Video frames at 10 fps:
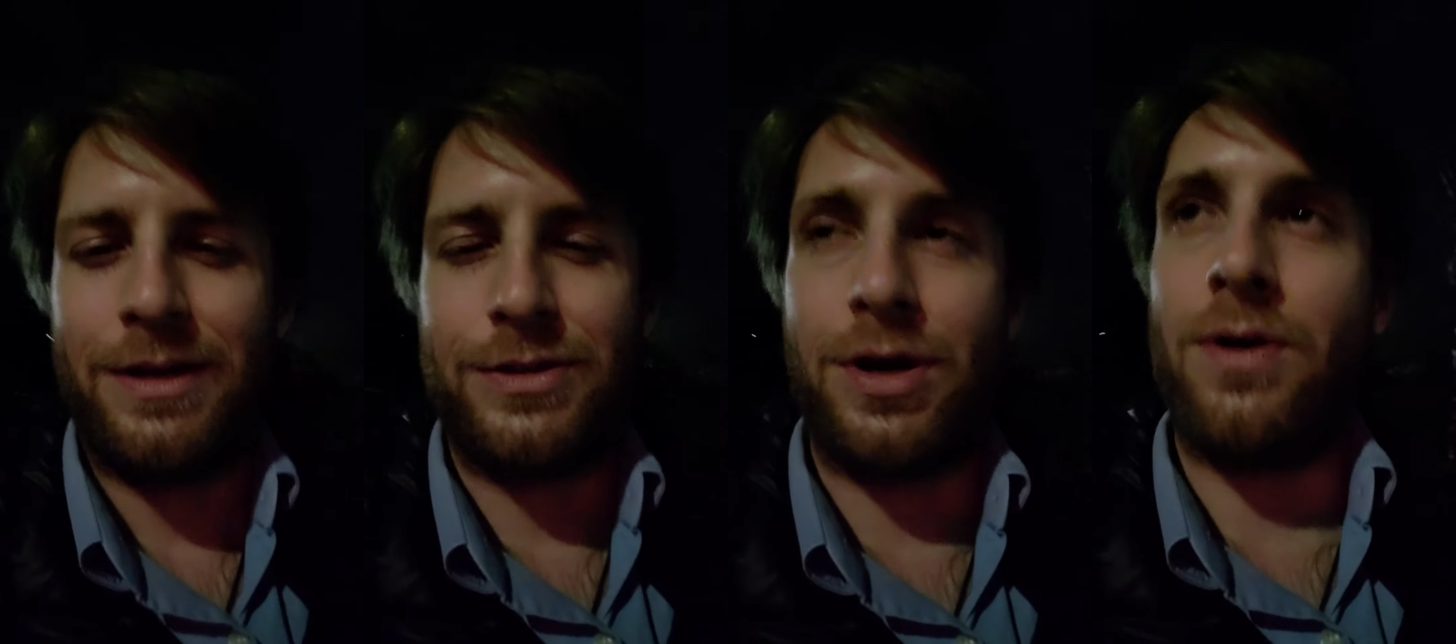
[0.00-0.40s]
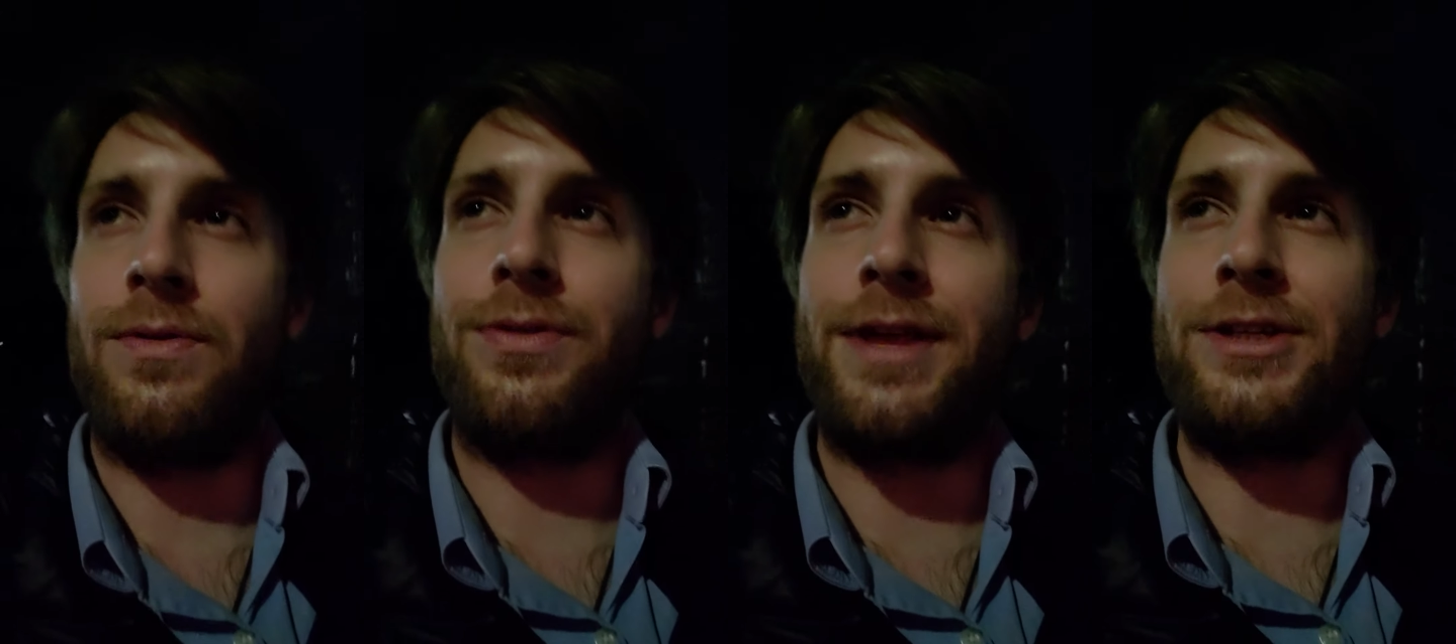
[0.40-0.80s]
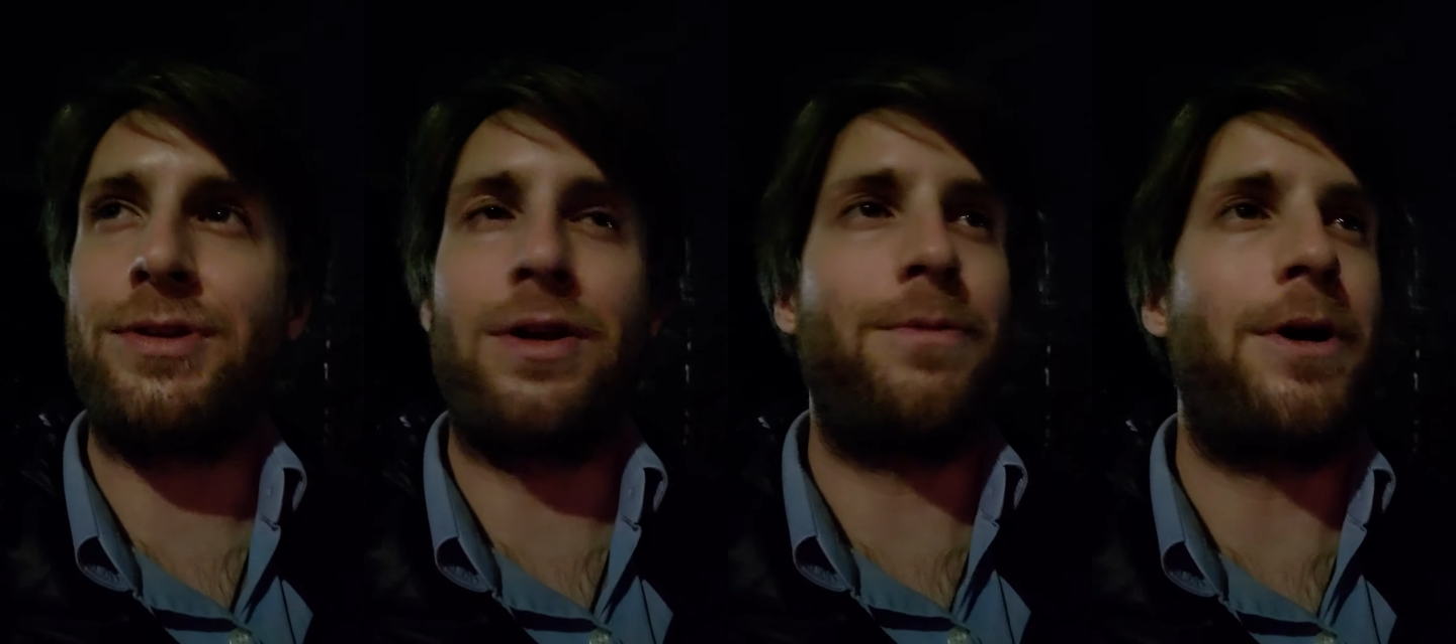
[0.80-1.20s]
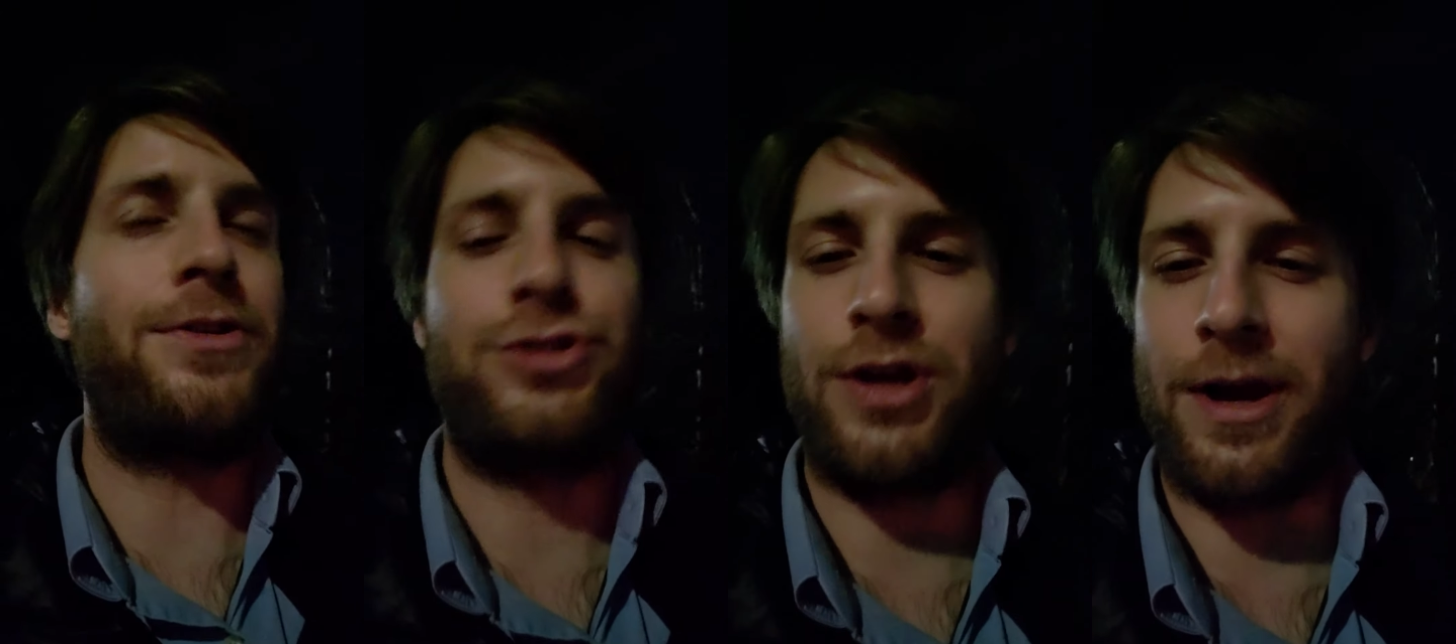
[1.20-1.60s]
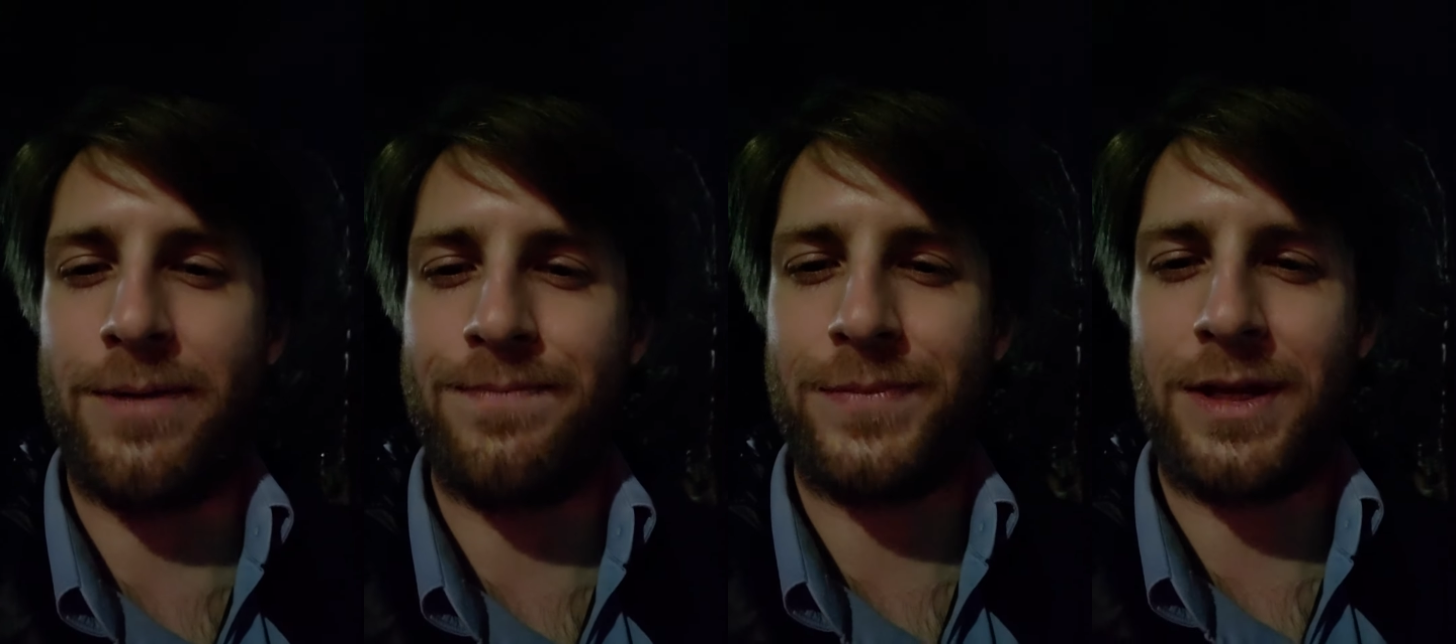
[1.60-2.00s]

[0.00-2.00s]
So that's really all I wanted to share.